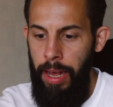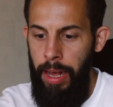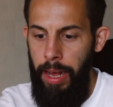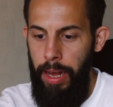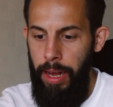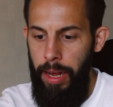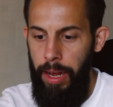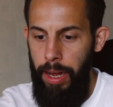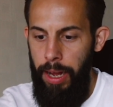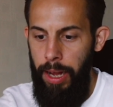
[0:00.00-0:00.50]

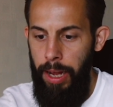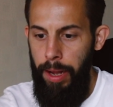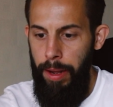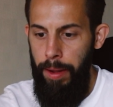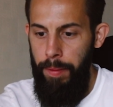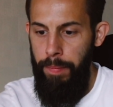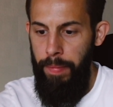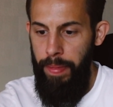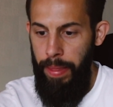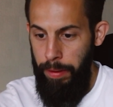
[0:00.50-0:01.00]

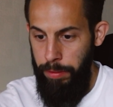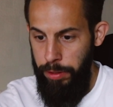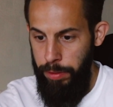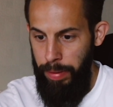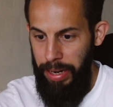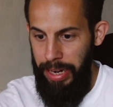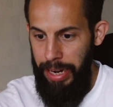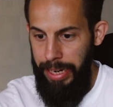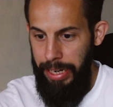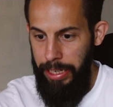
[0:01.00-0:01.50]
that was
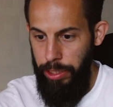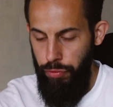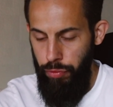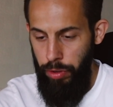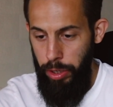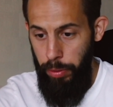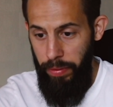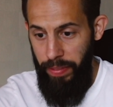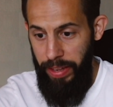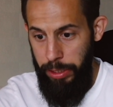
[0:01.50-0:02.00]
my latest
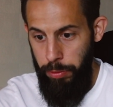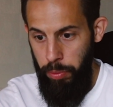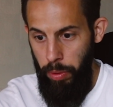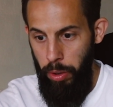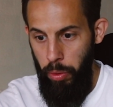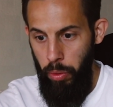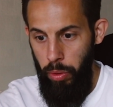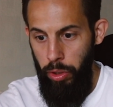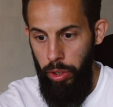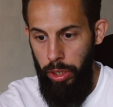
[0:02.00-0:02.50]
reel and that's what
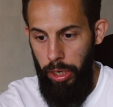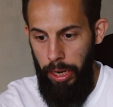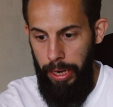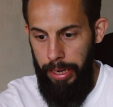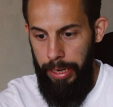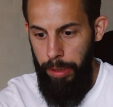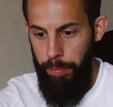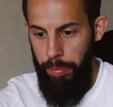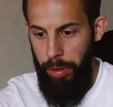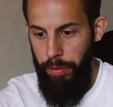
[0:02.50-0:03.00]
it will look
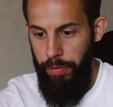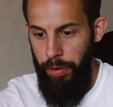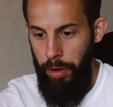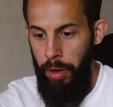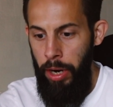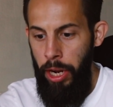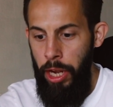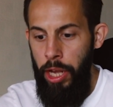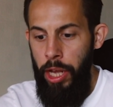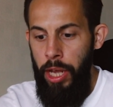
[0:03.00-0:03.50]
like in a
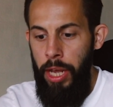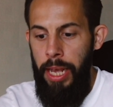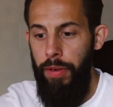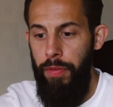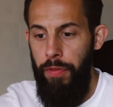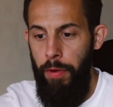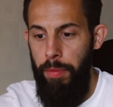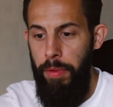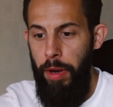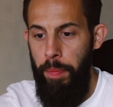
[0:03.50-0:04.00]
profile.
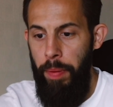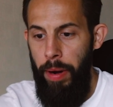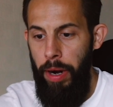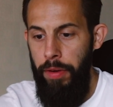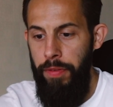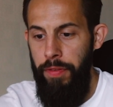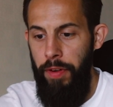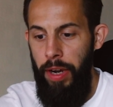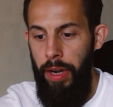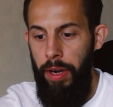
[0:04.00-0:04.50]
From your
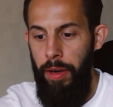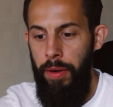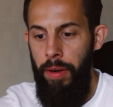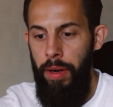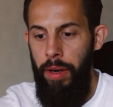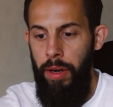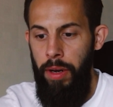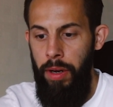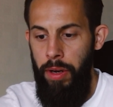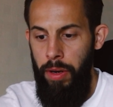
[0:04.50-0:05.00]

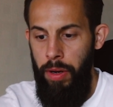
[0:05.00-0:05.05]
profile,